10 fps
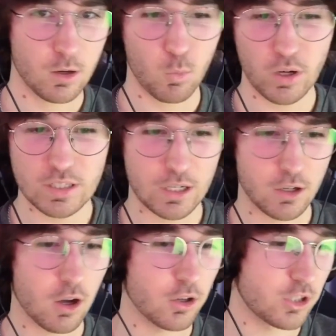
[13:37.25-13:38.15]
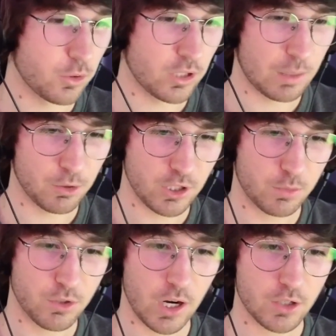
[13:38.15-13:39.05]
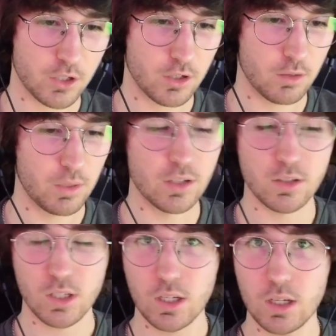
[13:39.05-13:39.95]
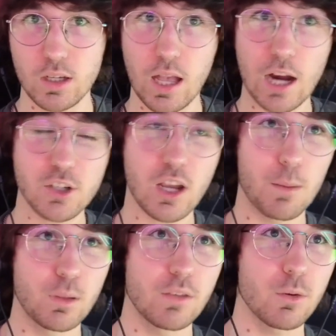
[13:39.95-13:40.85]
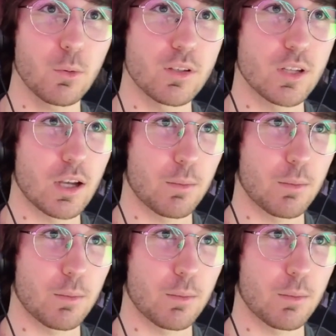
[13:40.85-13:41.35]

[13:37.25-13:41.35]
what technology will enable chain abstraction because actually I believe it was